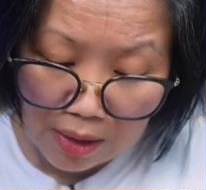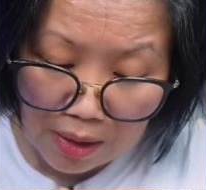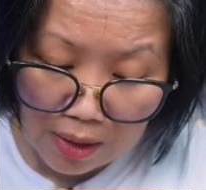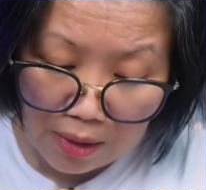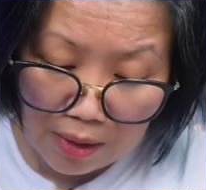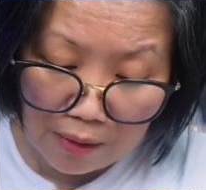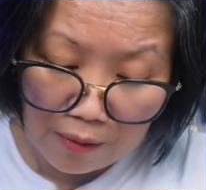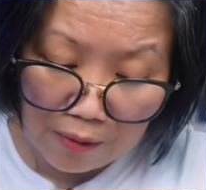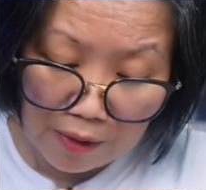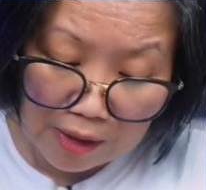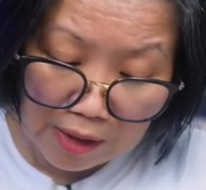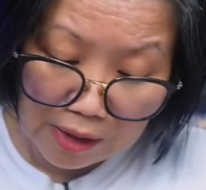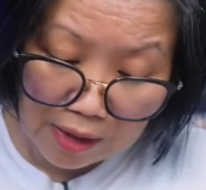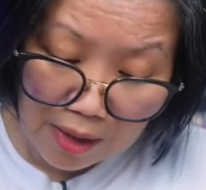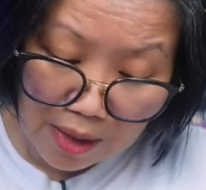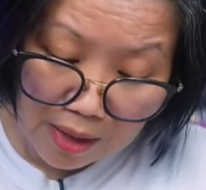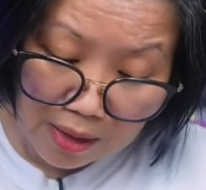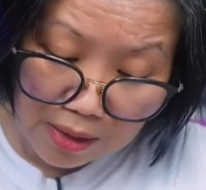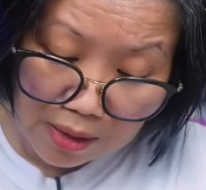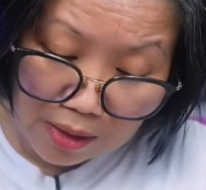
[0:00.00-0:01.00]
if it's
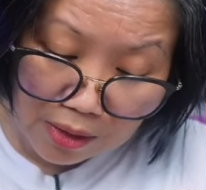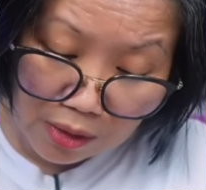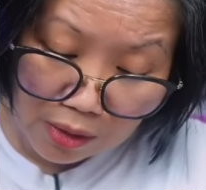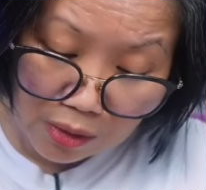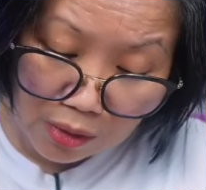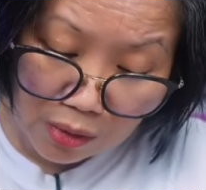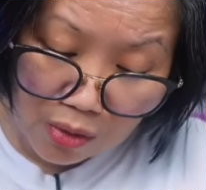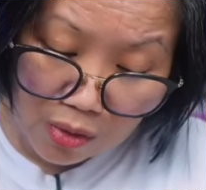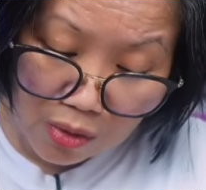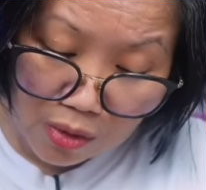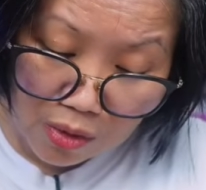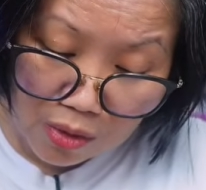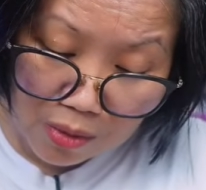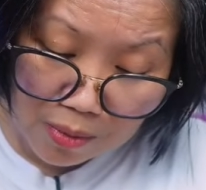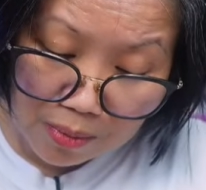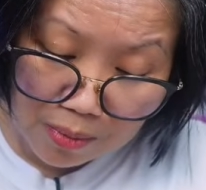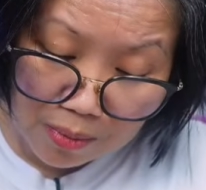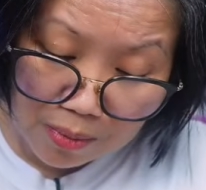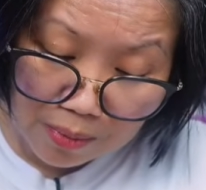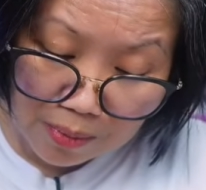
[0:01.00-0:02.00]

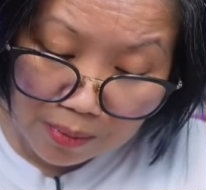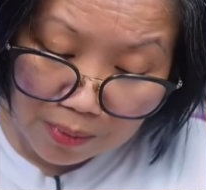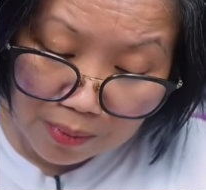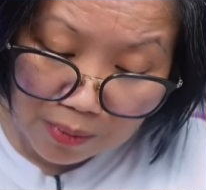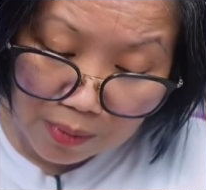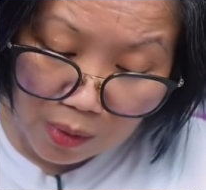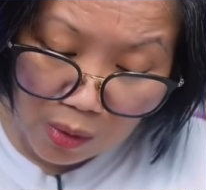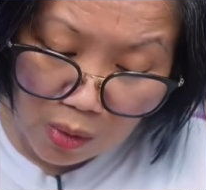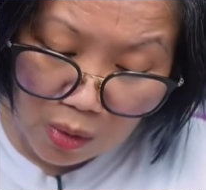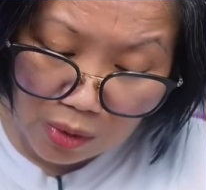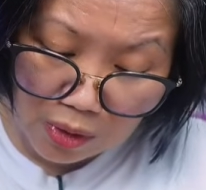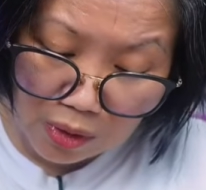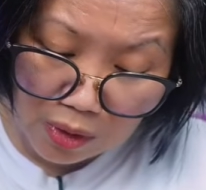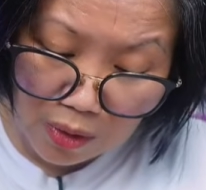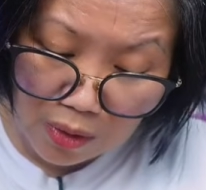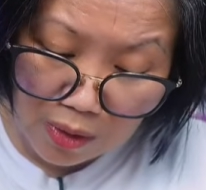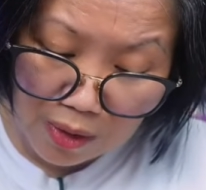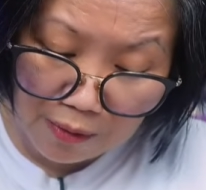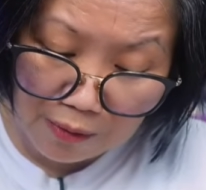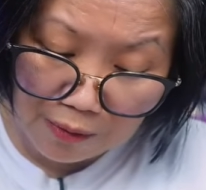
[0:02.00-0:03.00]
thunderstorm, also
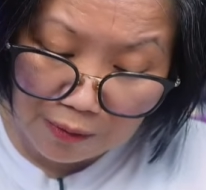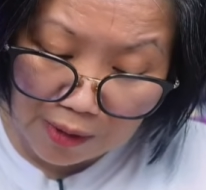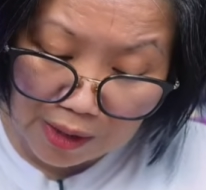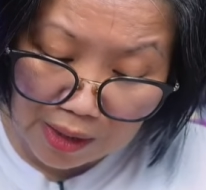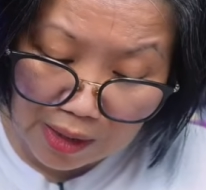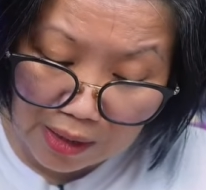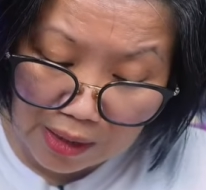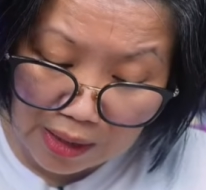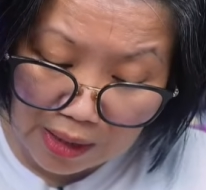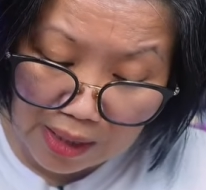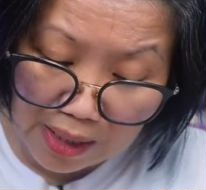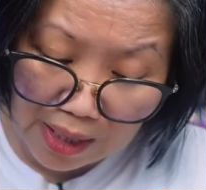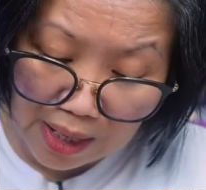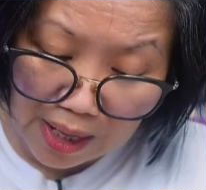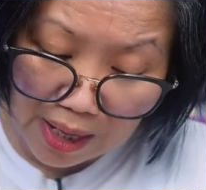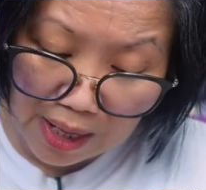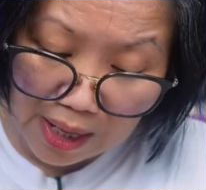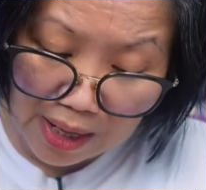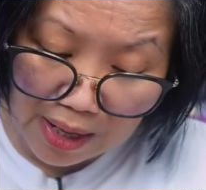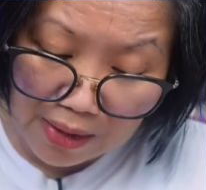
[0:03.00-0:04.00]
the feel in the
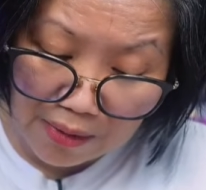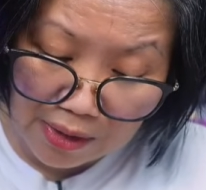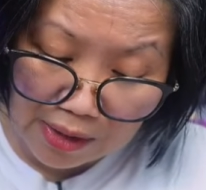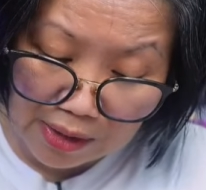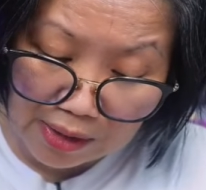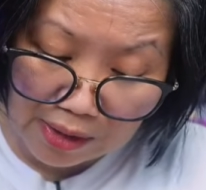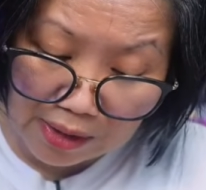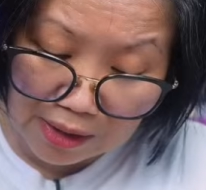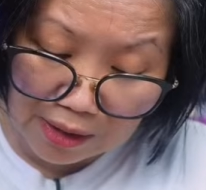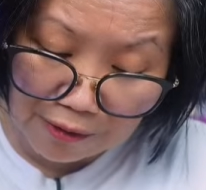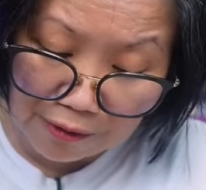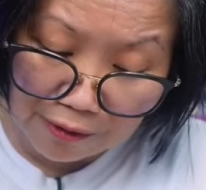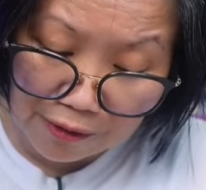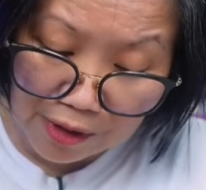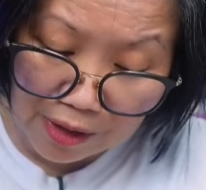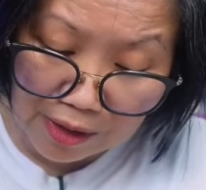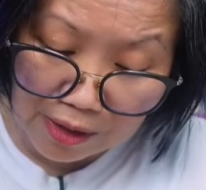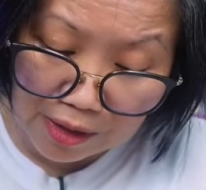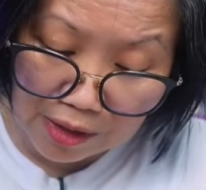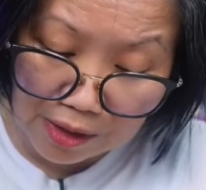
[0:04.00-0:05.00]
air is
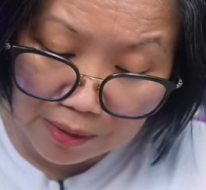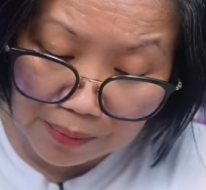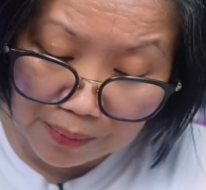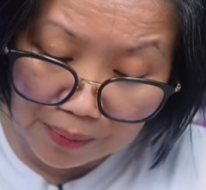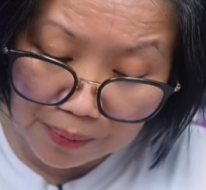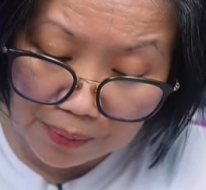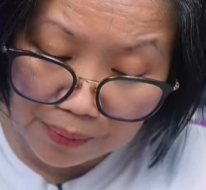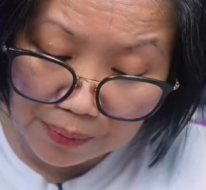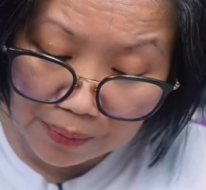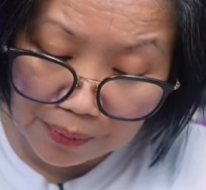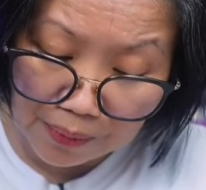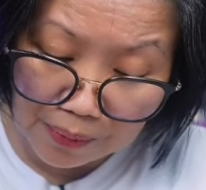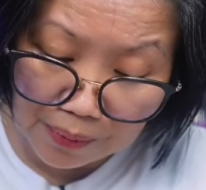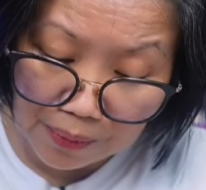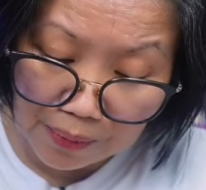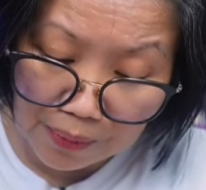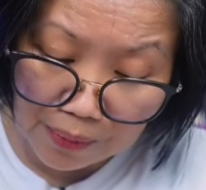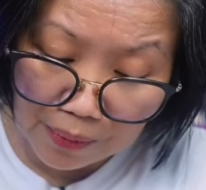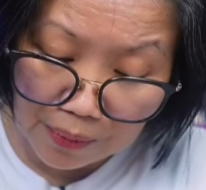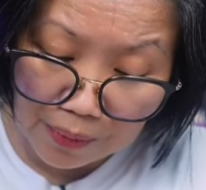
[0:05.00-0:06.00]
different
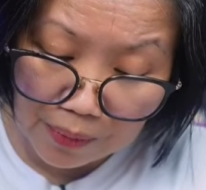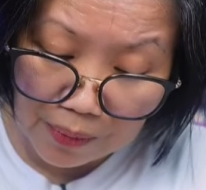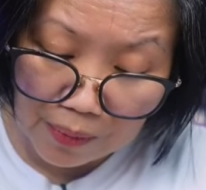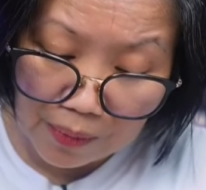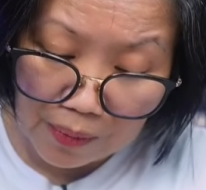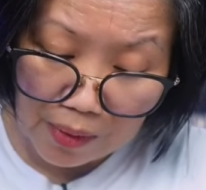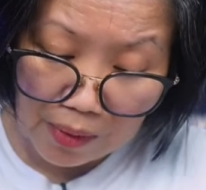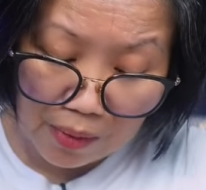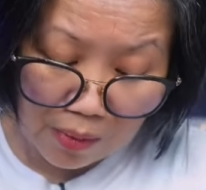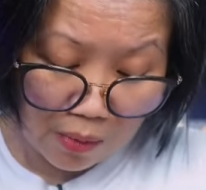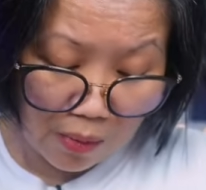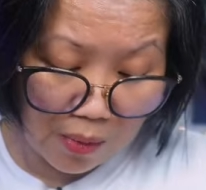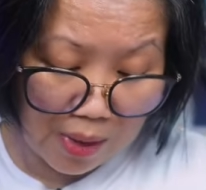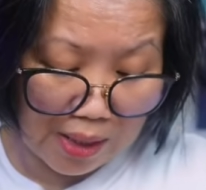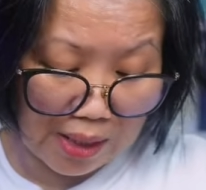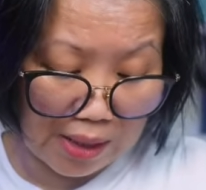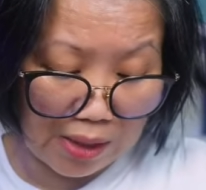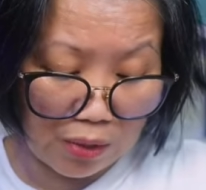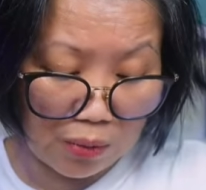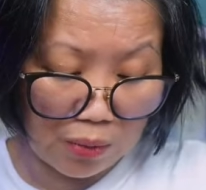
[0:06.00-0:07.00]
when
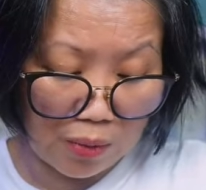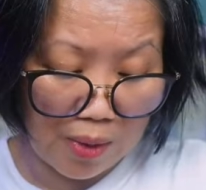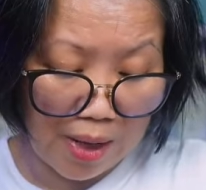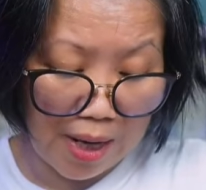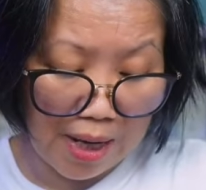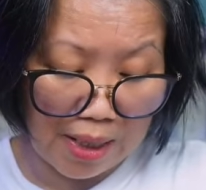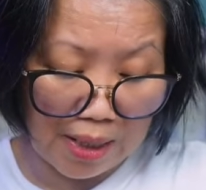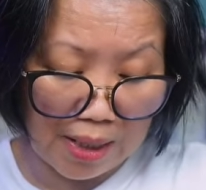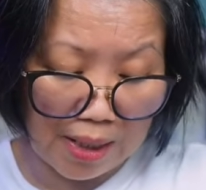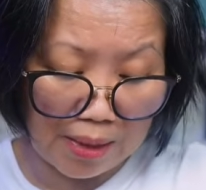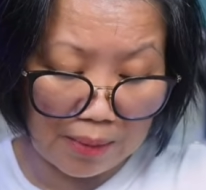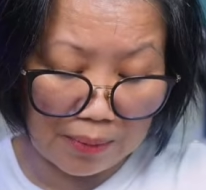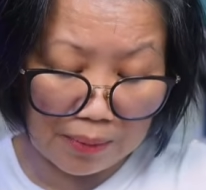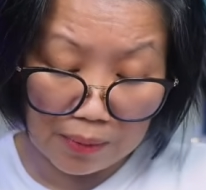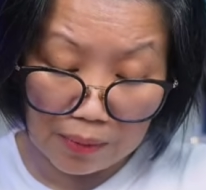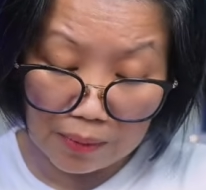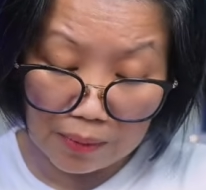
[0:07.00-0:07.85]
it's raining.